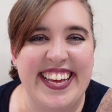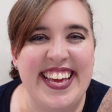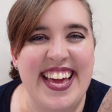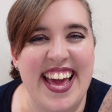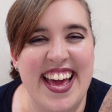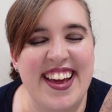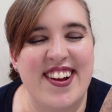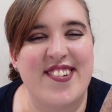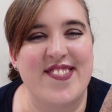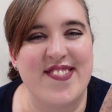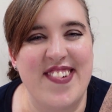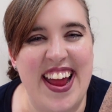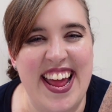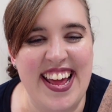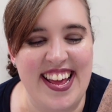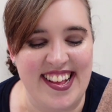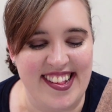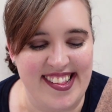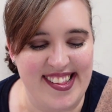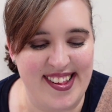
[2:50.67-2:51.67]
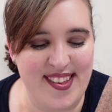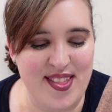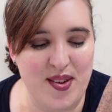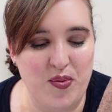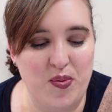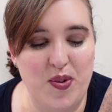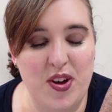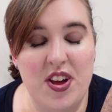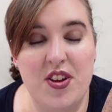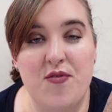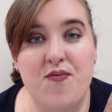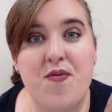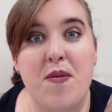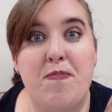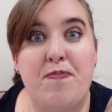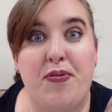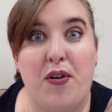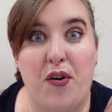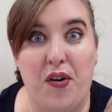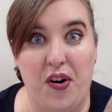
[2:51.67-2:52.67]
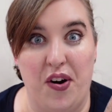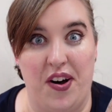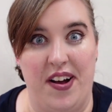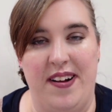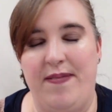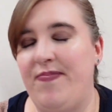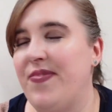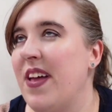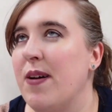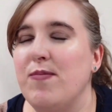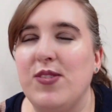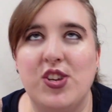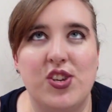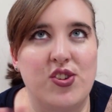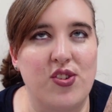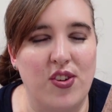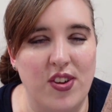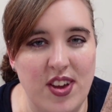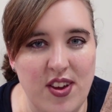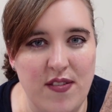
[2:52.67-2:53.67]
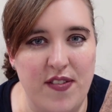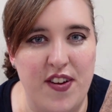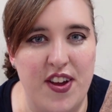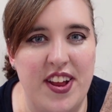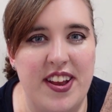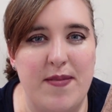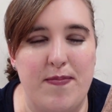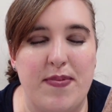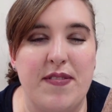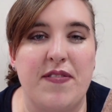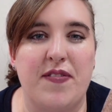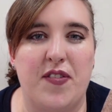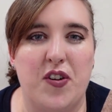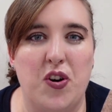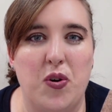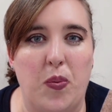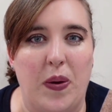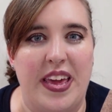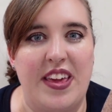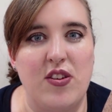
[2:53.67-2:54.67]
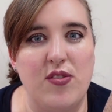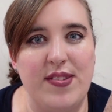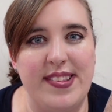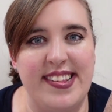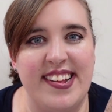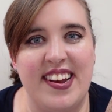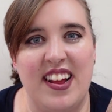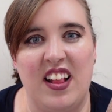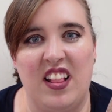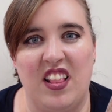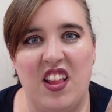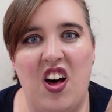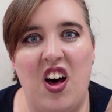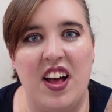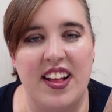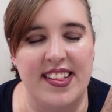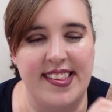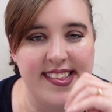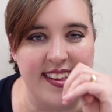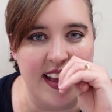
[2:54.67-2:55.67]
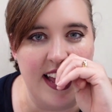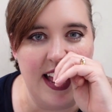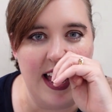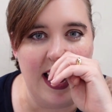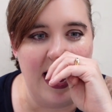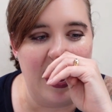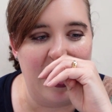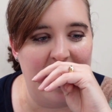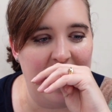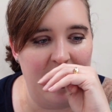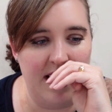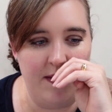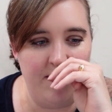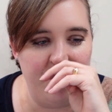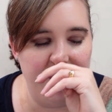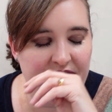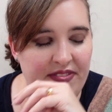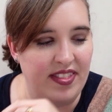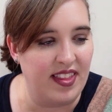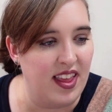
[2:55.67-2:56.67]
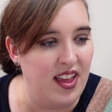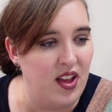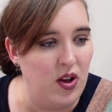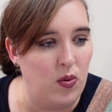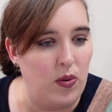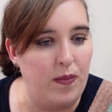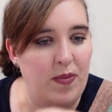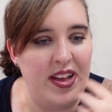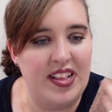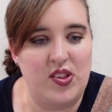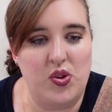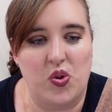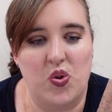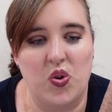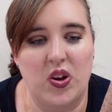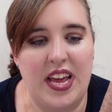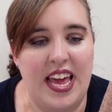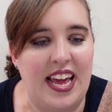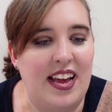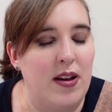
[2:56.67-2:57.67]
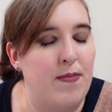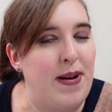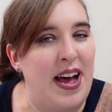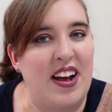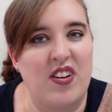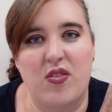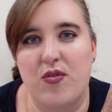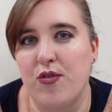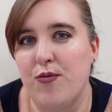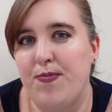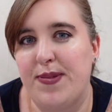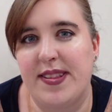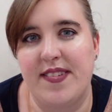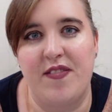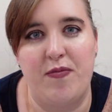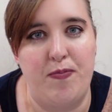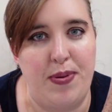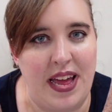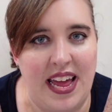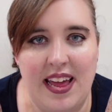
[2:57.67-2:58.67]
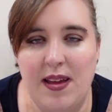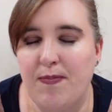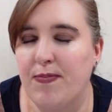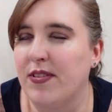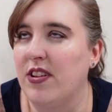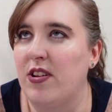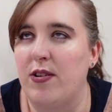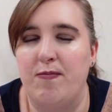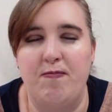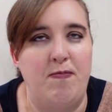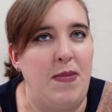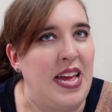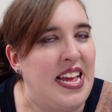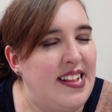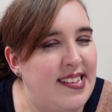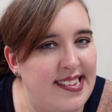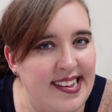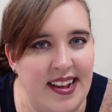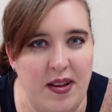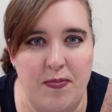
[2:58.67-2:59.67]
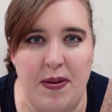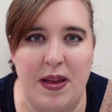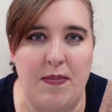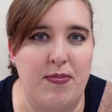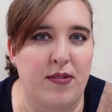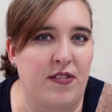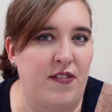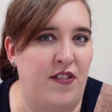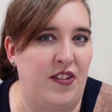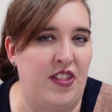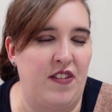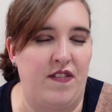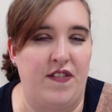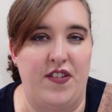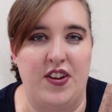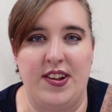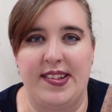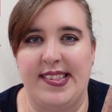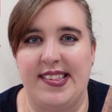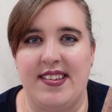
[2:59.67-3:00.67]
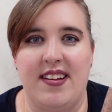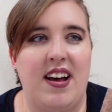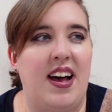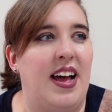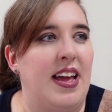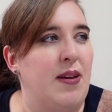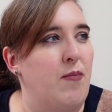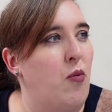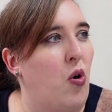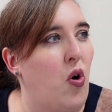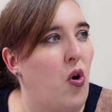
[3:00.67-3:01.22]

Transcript: Yeah, great. So the word rapport, I'm sure you've heard it before. We use it a lot um, when we're talking about groups of people or meeting people for the first time,